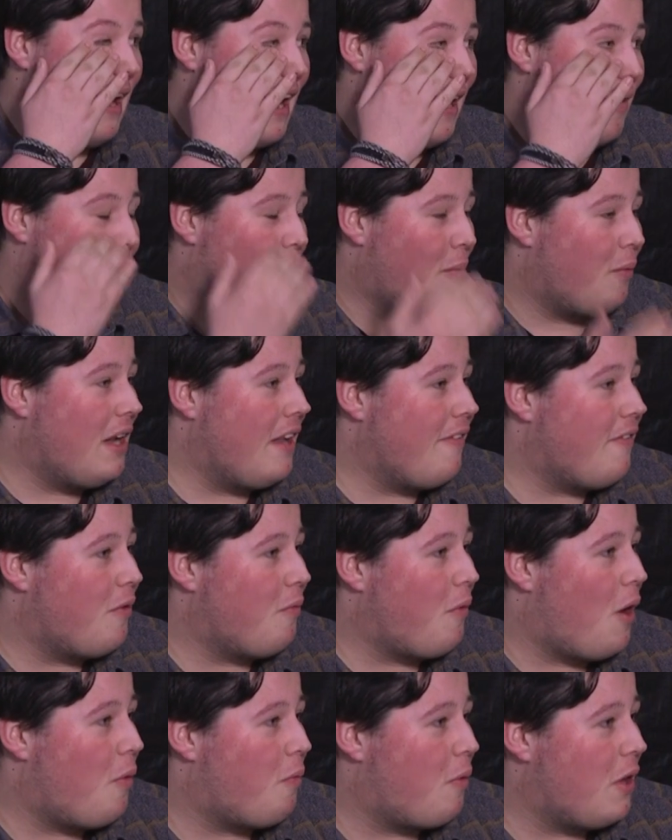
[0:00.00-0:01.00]
man, but we live
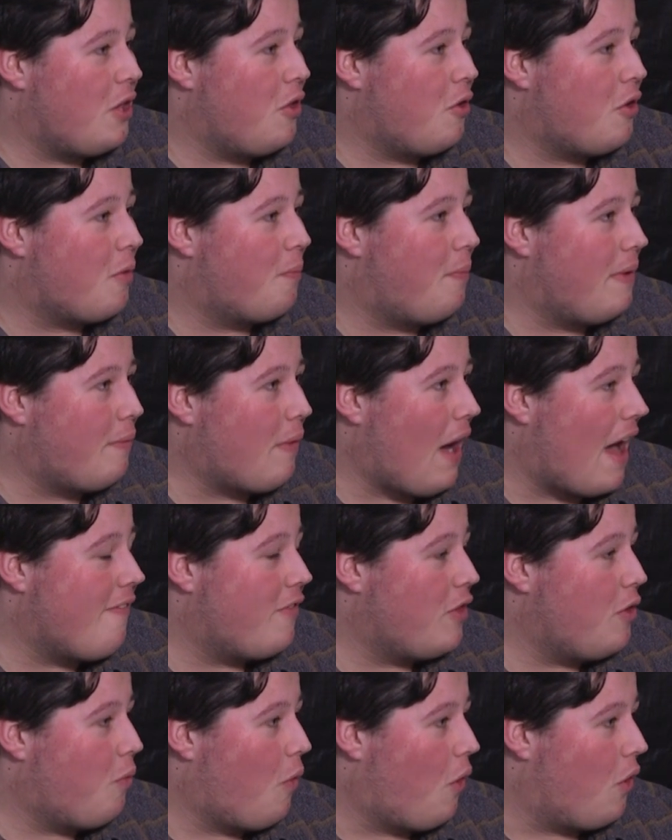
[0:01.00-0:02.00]
in a world where you can be
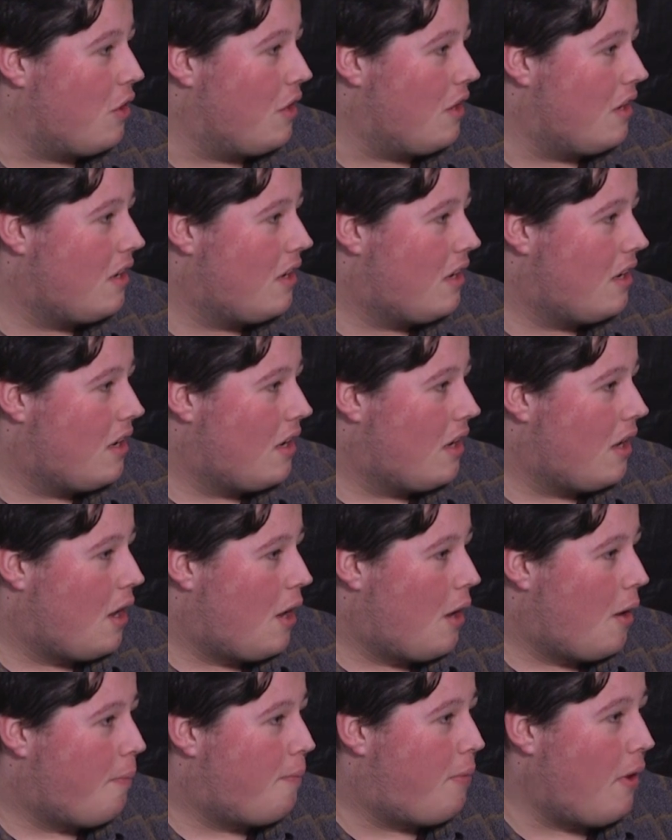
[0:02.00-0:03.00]
whatever you want.
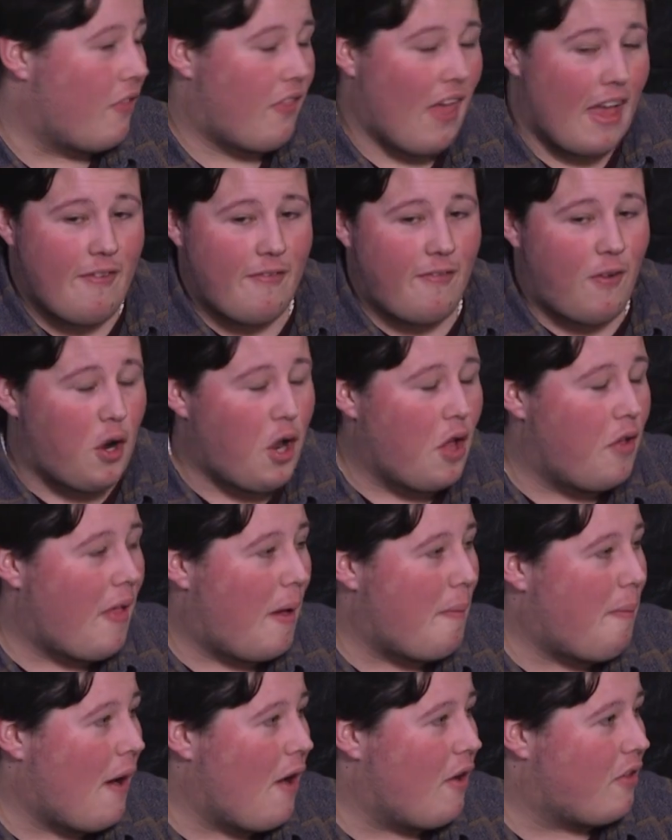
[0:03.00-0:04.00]
But they follow
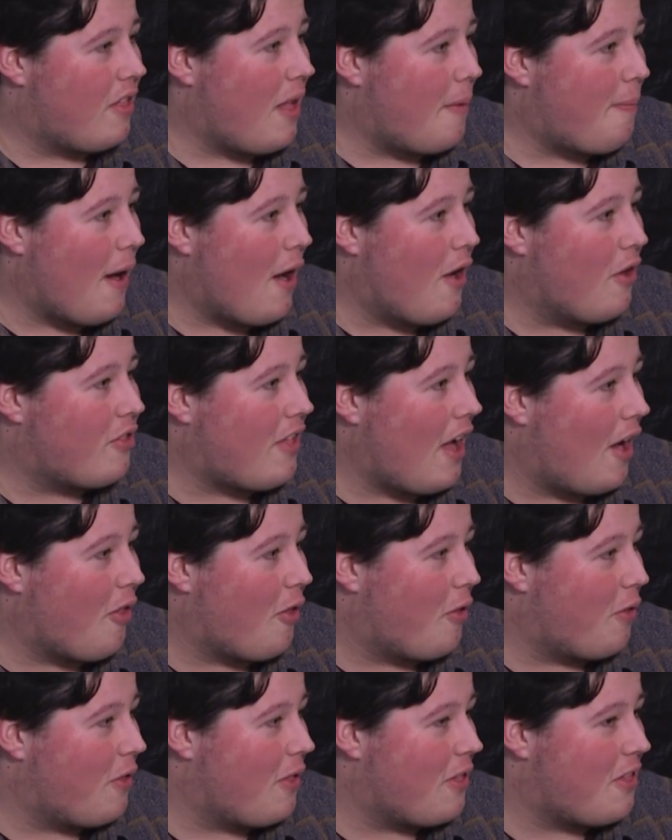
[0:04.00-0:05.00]
their parents. Their parents
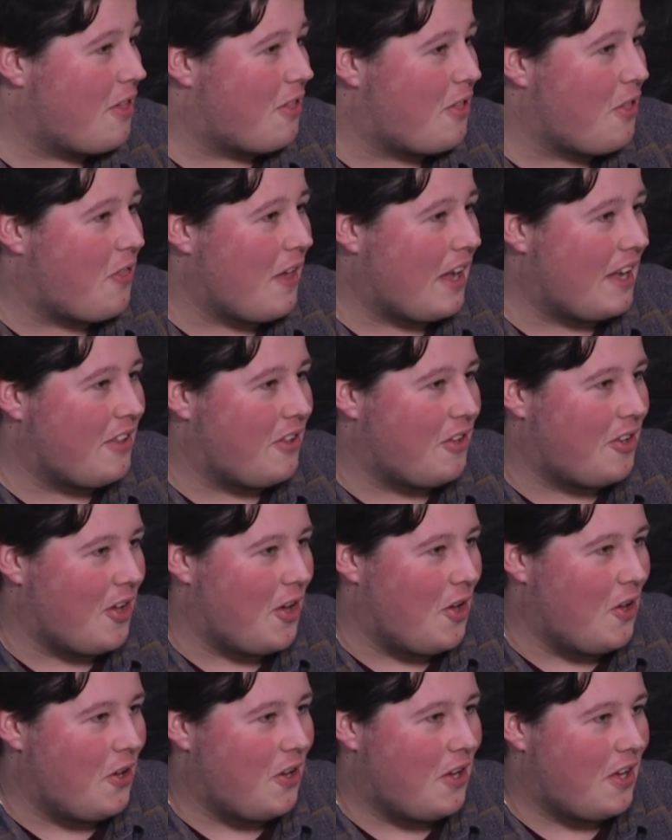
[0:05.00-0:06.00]
tell them this is the thing to
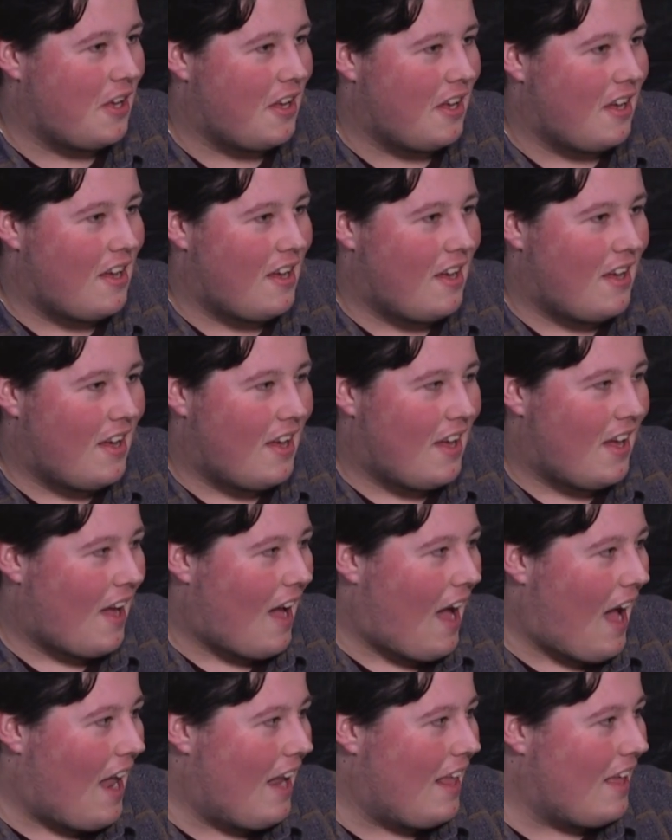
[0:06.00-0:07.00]
do.
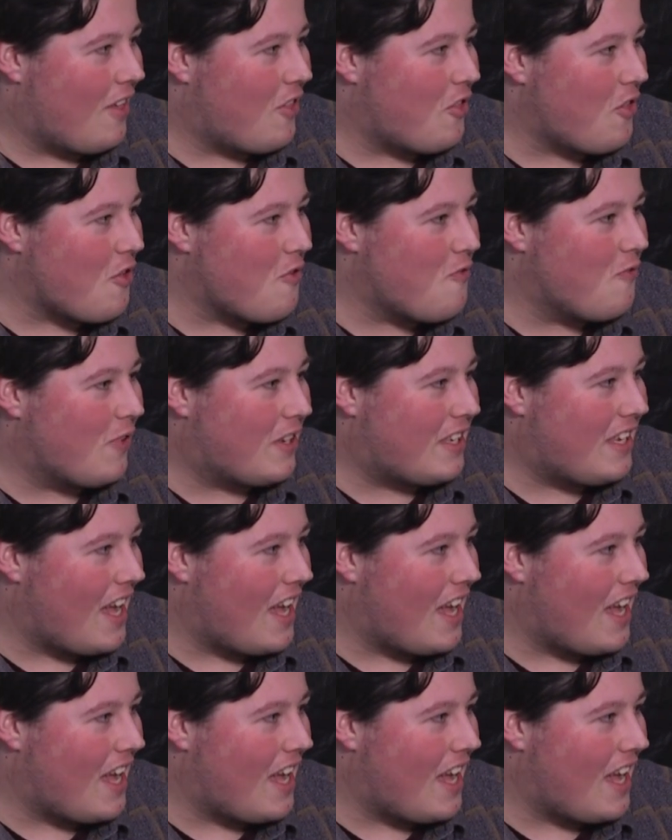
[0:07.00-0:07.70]
And it's just